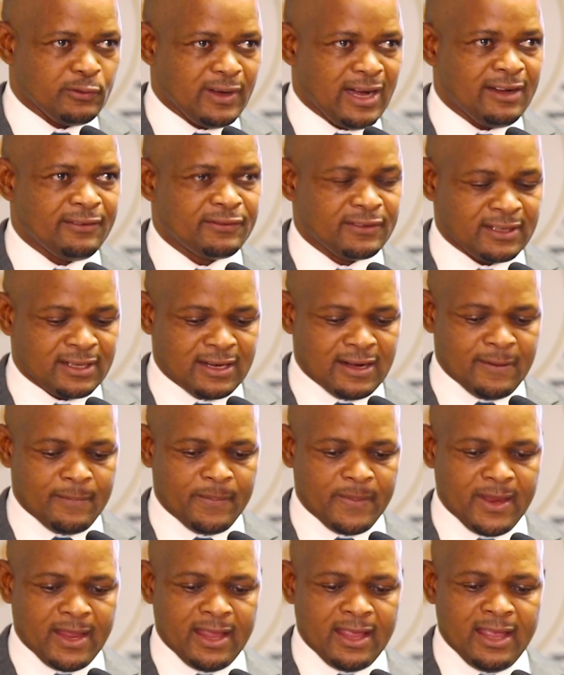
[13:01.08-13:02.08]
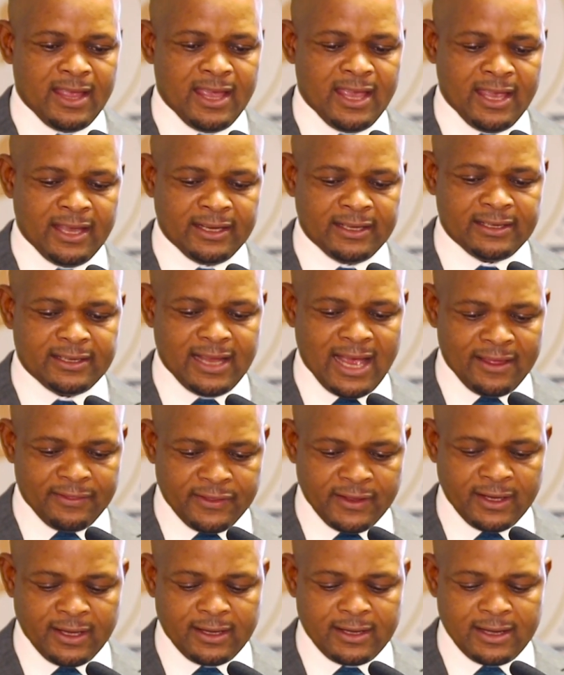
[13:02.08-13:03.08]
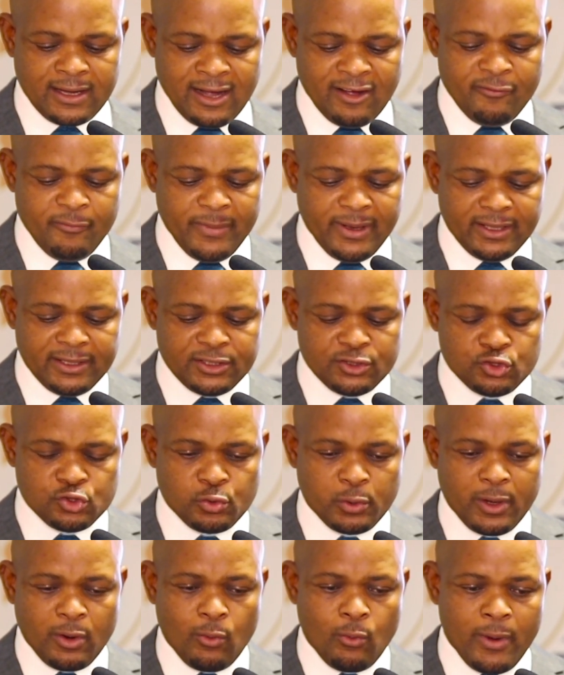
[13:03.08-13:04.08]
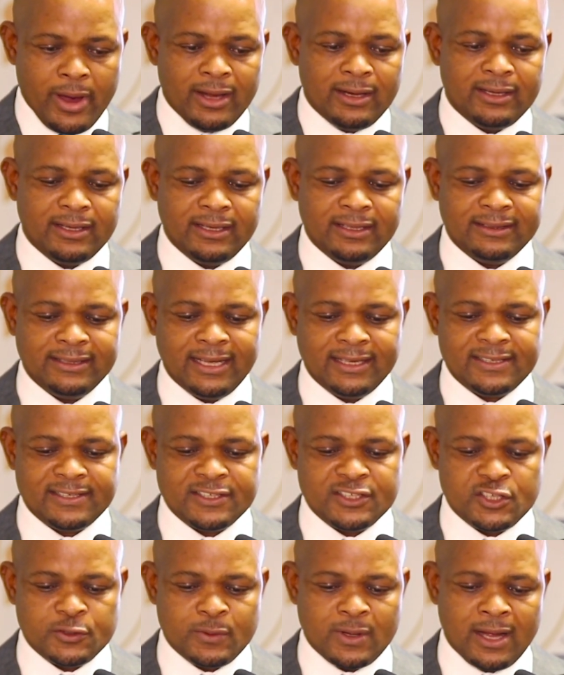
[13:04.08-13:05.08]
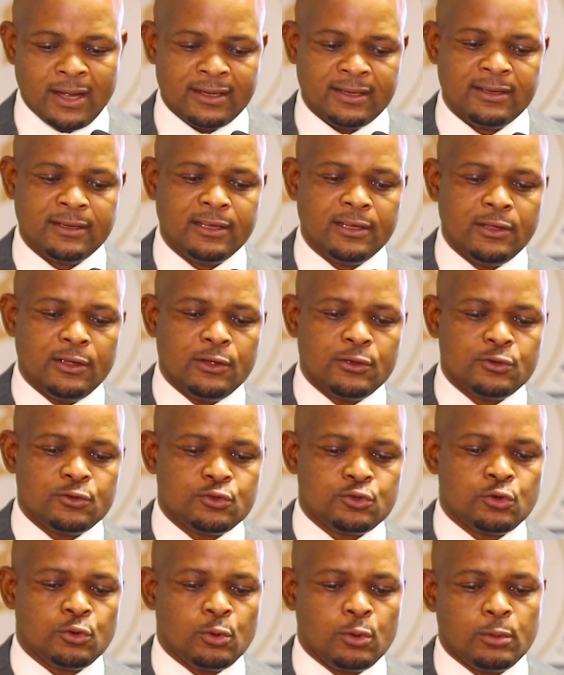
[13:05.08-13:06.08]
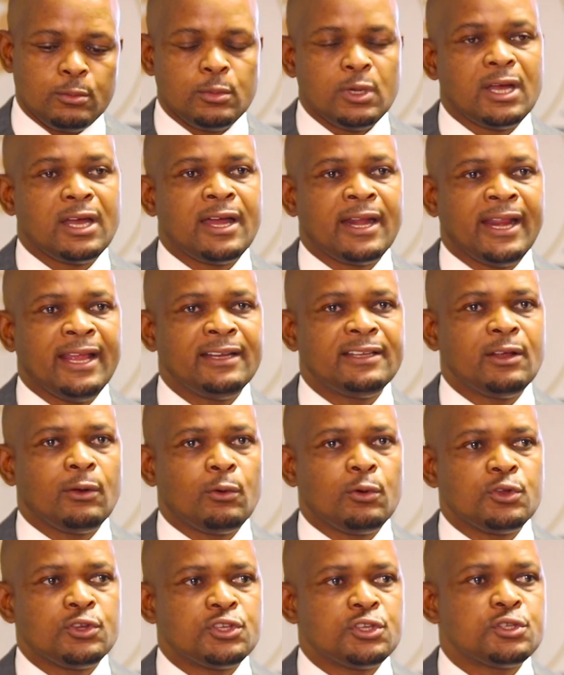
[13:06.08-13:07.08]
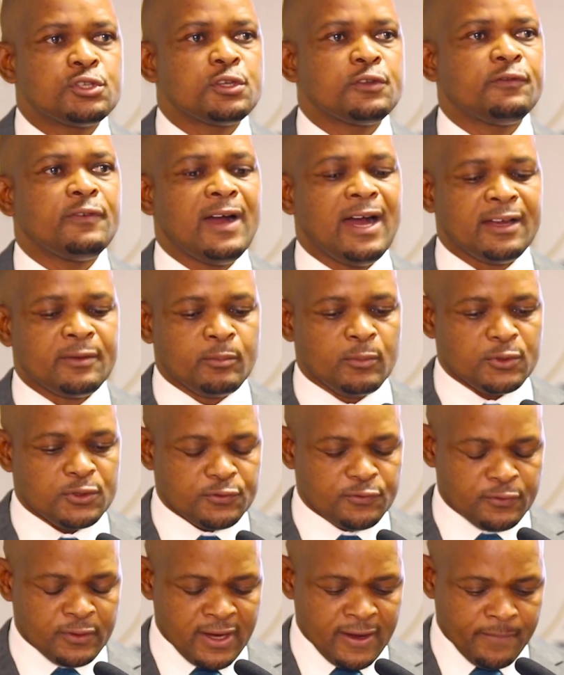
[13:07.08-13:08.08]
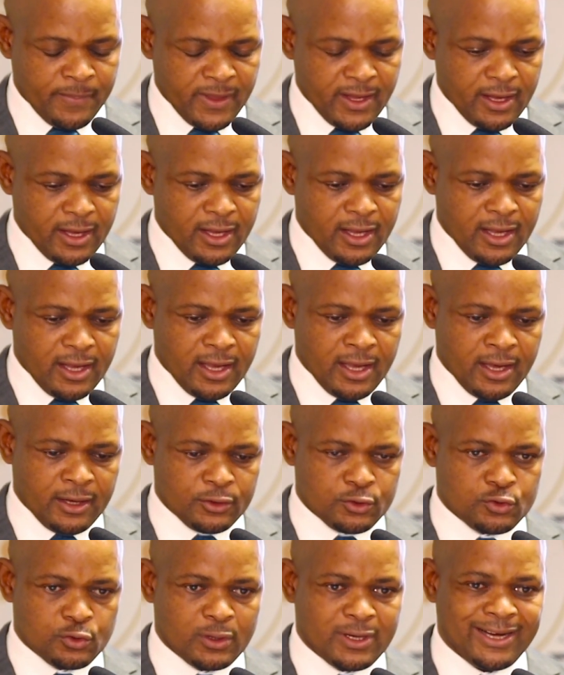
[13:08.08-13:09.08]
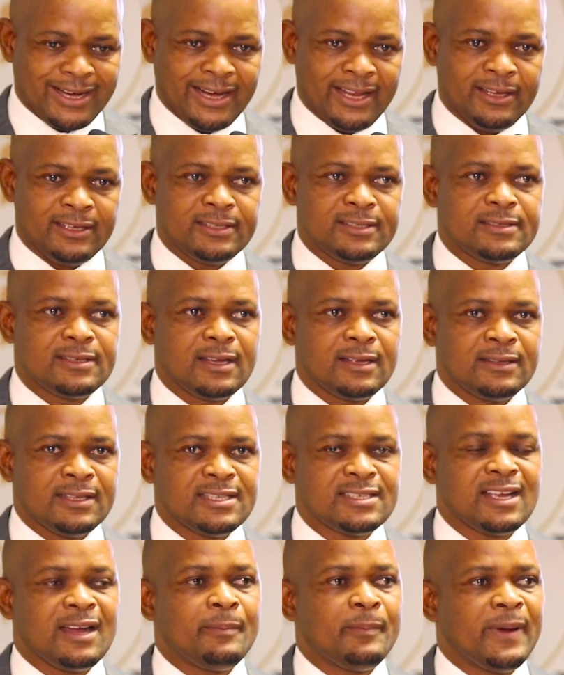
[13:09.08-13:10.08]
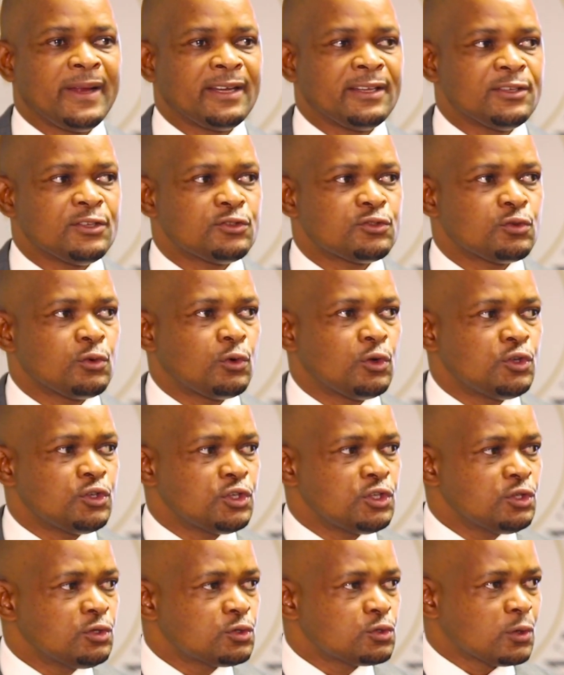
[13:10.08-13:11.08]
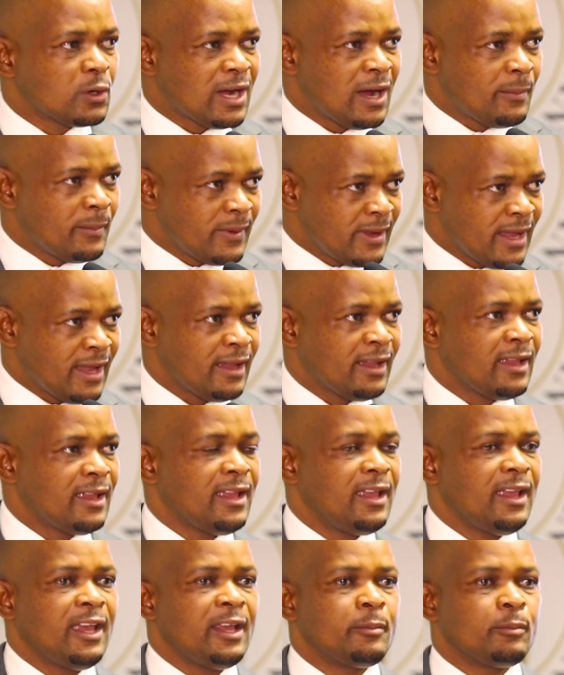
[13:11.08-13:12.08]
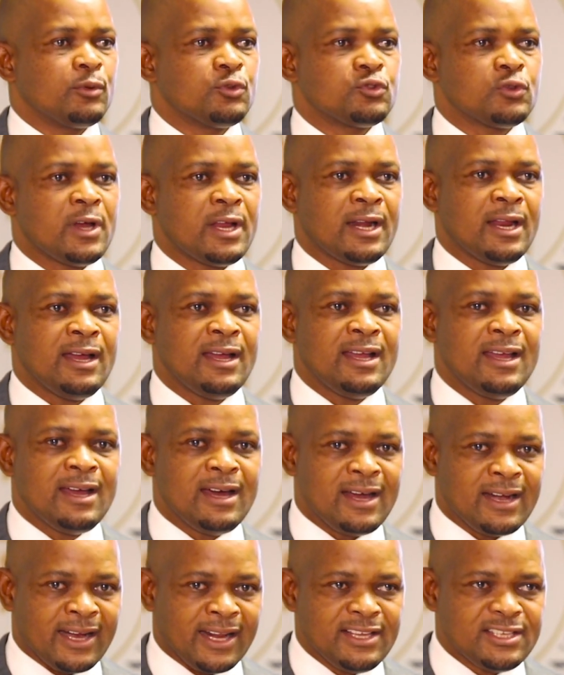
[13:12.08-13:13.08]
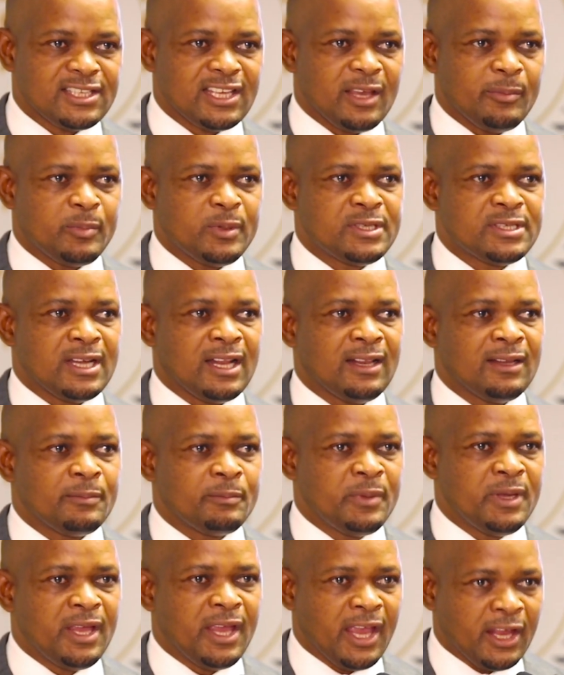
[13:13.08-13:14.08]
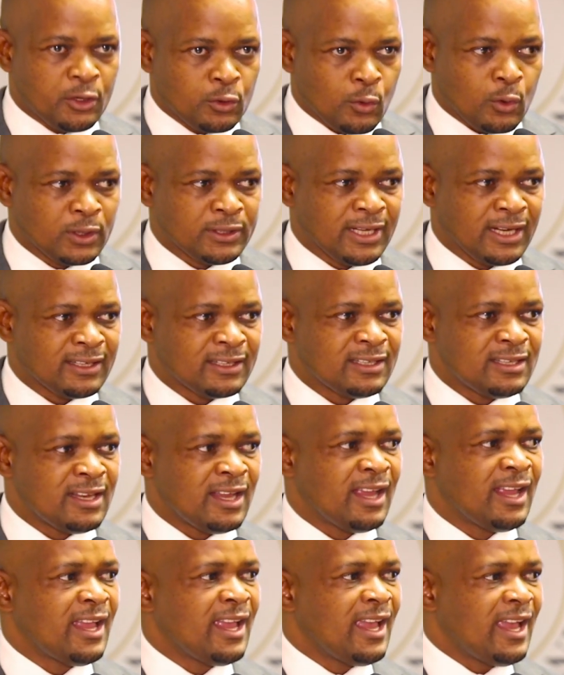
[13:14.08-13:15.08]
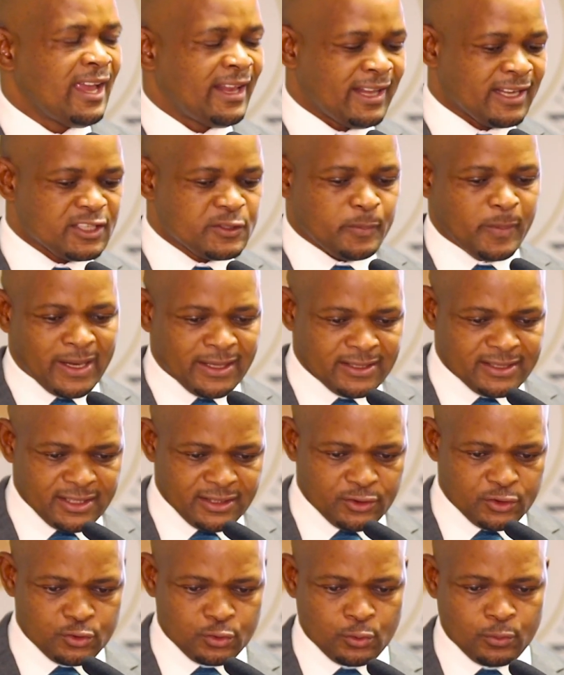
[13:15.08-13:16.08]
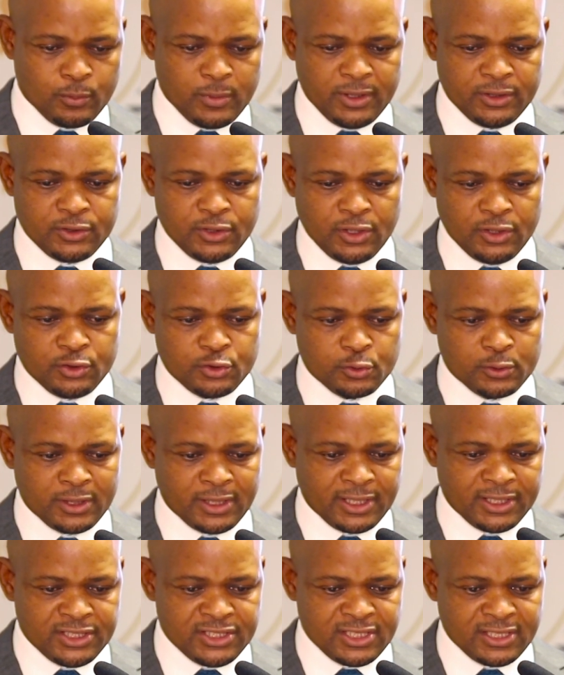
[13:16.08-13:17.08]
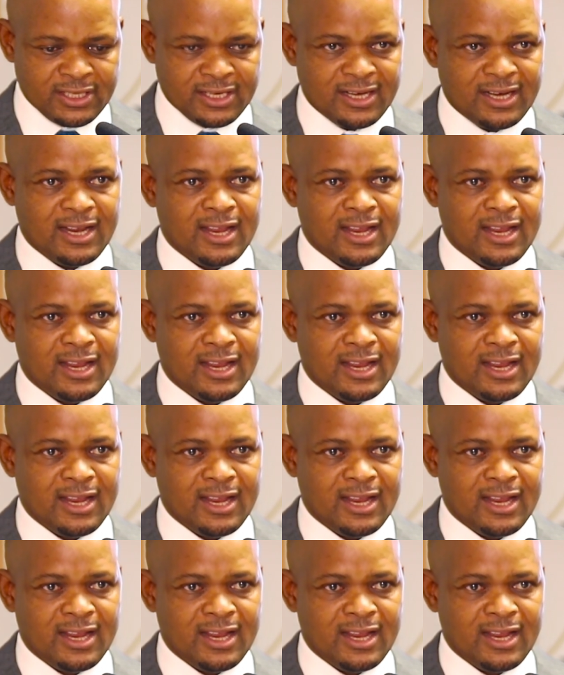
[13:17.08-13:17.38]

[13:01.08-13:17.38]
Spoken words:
of Africa. And I think government is doing well in that regard to create a conducive atmosphere to create these companies to continue to come here in Botswana, raise capital, be headquartered here and expand into the region.